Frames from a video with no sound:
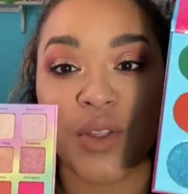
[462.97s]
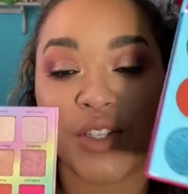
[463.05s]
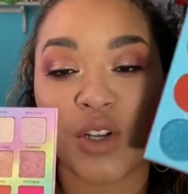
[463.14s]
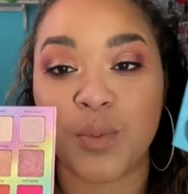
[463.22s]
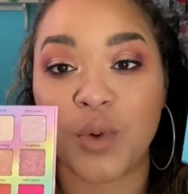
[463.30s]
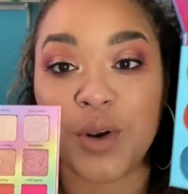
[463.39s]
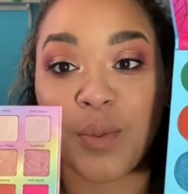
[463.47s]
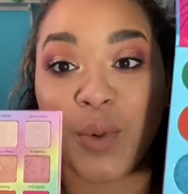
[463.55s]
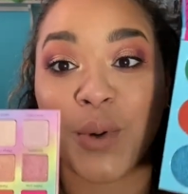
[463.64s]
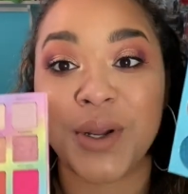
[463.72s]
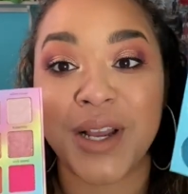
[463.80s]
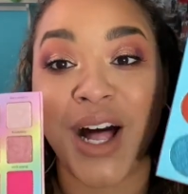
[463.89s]
These are
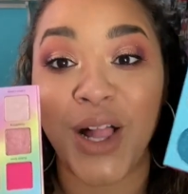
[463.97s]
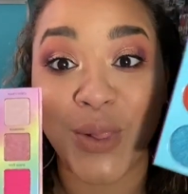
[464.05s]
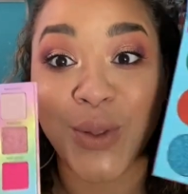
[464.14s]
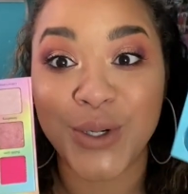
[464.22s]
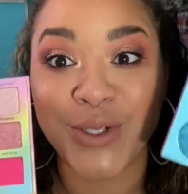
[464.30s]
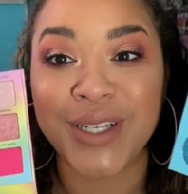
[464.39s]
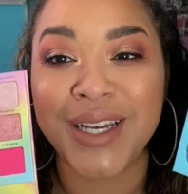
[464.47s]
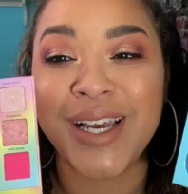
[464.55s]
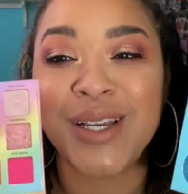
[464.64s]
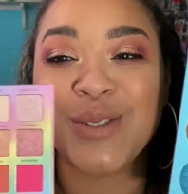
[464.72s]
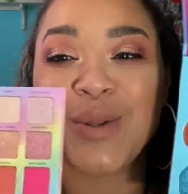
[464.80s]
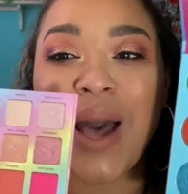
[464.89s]
more colored,
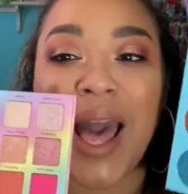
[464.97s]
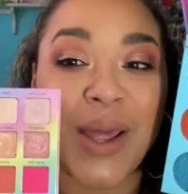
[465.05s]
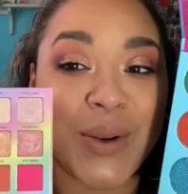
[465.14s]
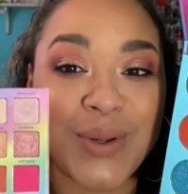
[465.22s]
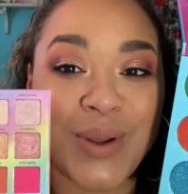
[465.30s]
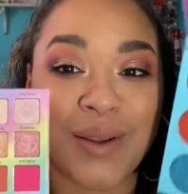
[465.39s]
so I don't know,